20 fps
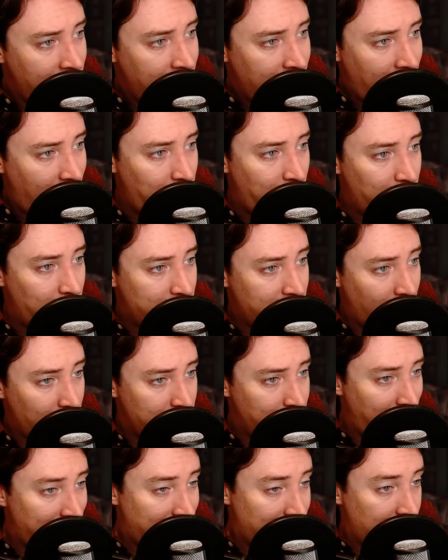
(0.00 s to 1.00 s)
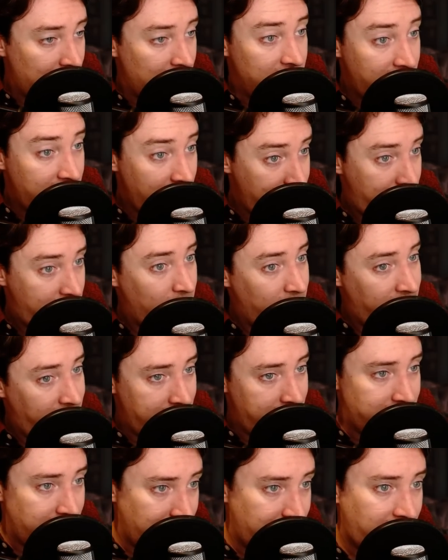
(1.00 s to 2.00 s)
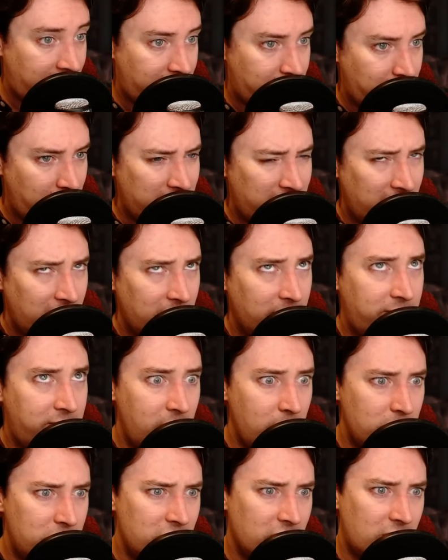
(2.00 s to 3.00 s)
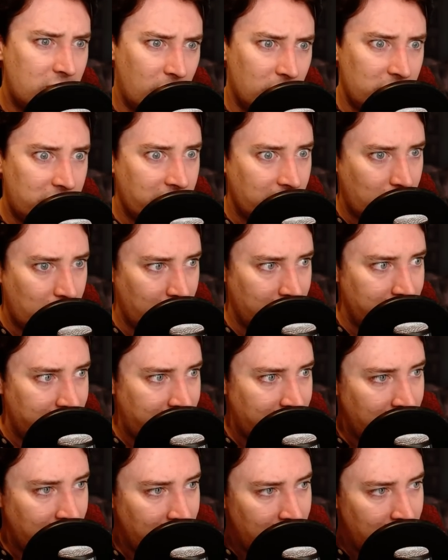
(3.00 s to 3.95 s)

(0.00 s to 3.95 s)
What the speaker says: and we were told to make a conditional sentence expressing a future consequence.